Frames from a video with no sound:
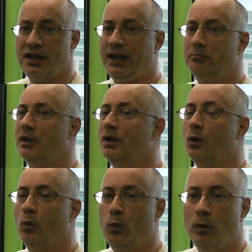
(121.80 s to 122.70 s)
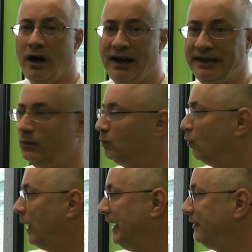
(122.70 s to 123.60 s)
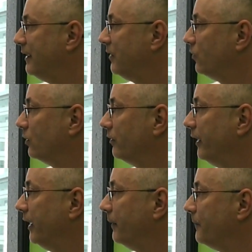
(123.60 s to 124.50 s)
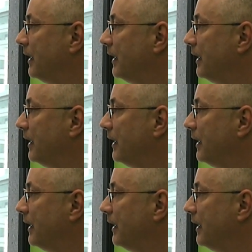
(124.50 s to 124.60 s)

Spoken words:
name, height, weight, that sort of thing.